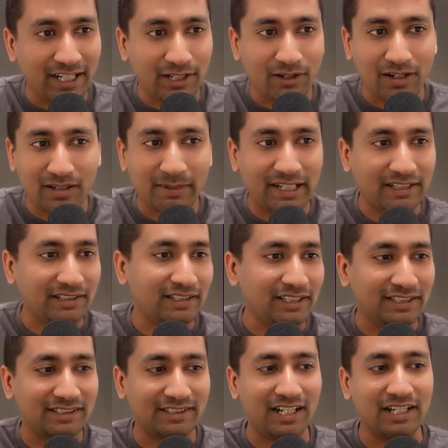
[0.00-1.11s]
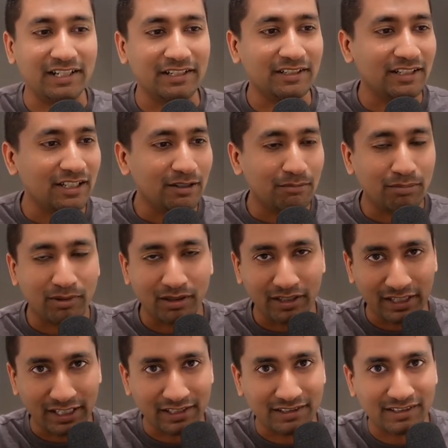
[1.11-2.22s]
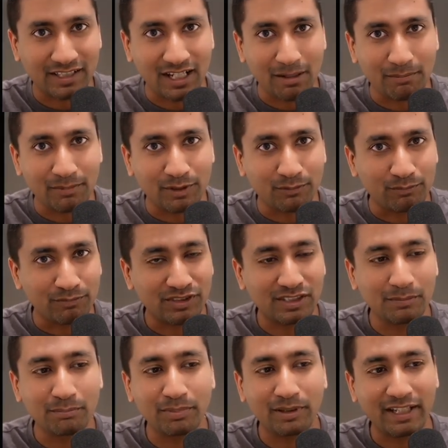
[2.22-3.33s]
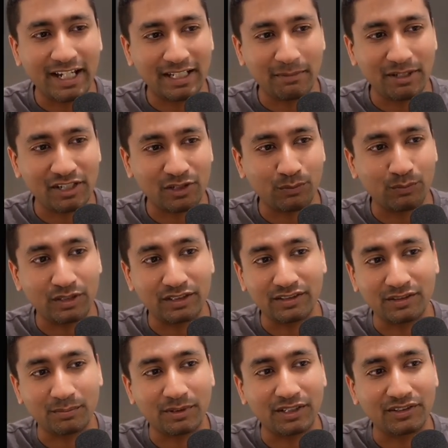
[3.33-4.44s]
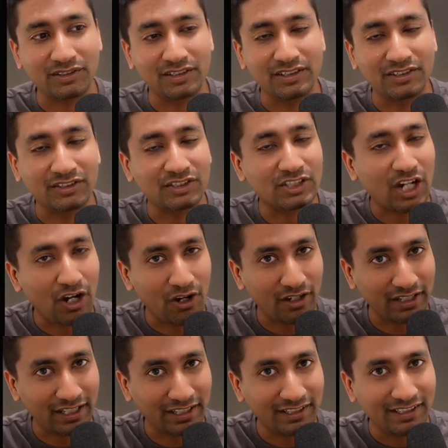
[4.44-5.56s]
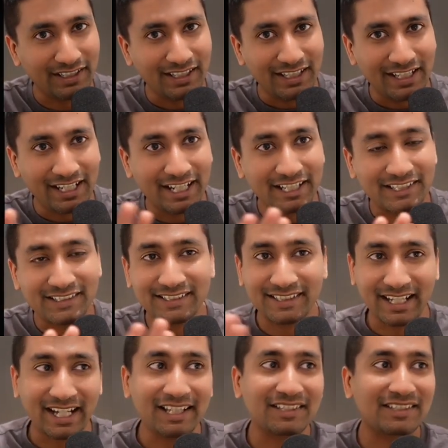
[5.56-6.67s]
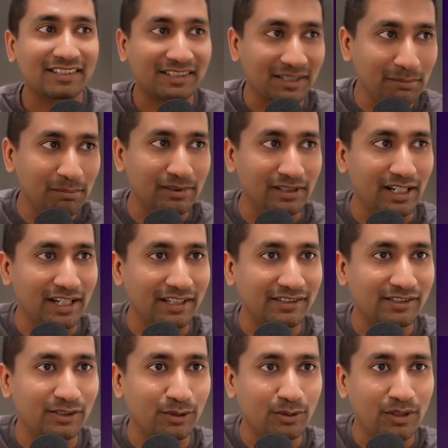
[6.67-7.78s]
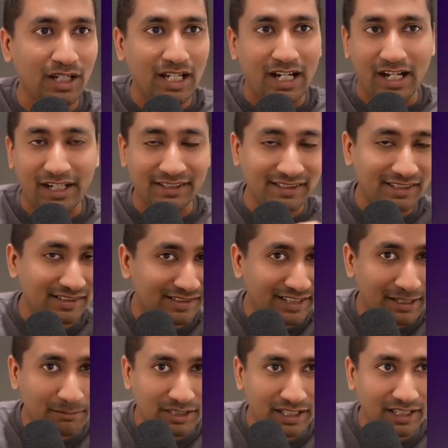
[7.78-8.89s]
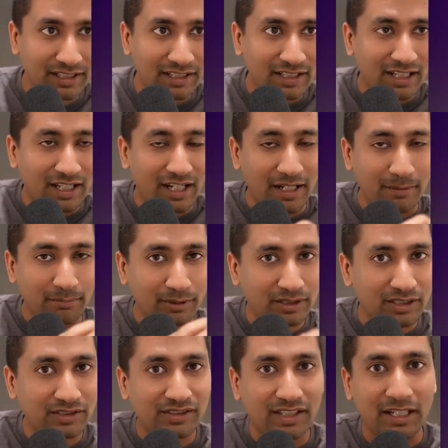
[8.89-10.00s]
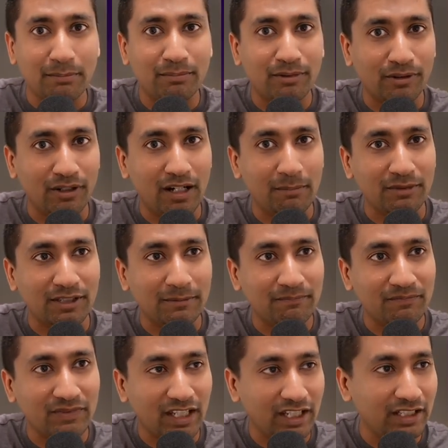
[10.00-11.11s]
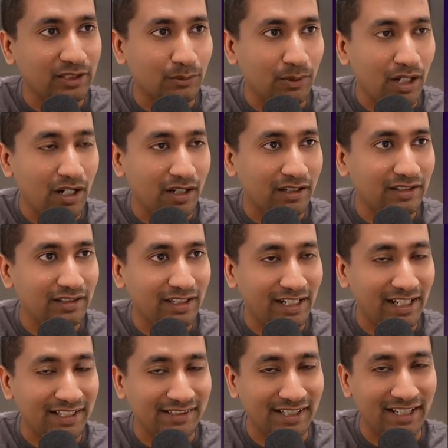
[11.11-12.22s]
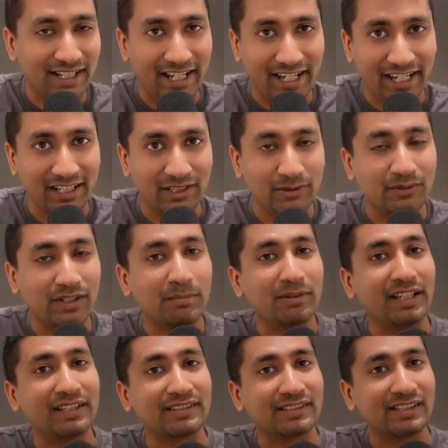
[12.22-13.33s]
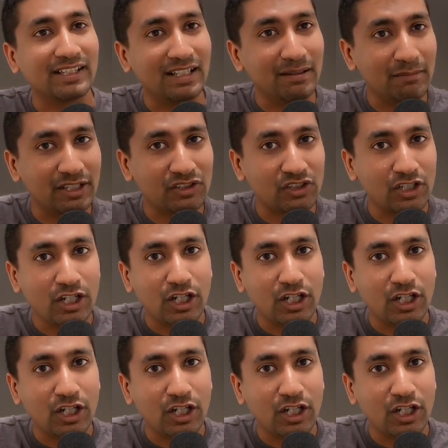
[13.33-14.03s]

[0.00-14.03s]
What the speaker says: it automatically started playing some simple animation where this person is talking. And it's that simple, guys. So I said the same thing. I put the same prompt in Grok and I said, hey, replace the image